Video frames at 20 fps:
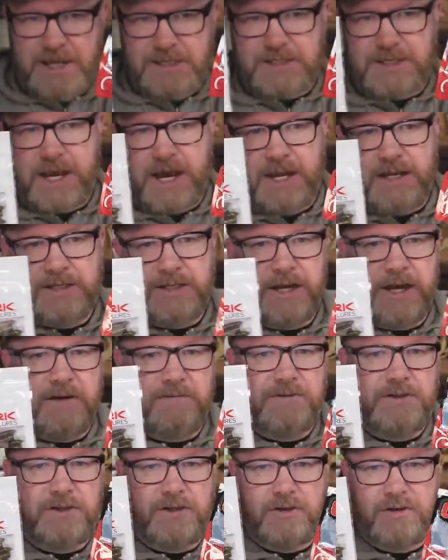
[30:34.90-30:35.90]
that's kind of
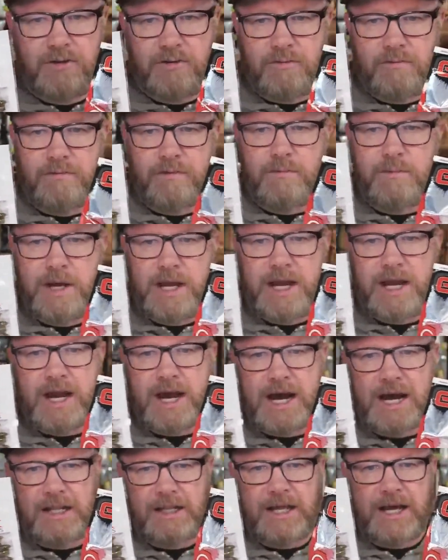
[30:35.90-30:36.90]
tough too. For
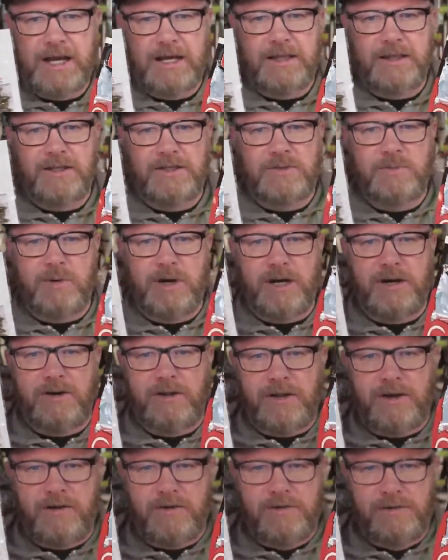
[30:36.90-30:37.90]
me, I like this
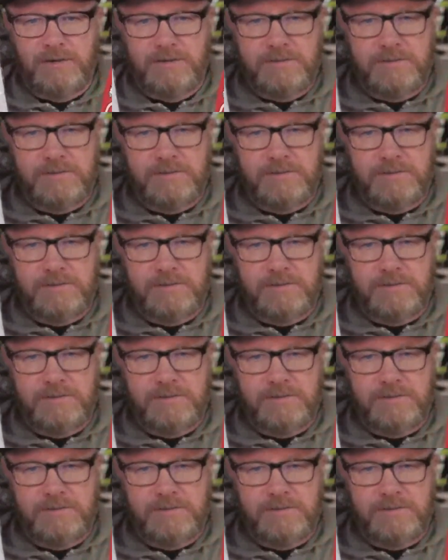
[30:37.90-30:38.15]
better though.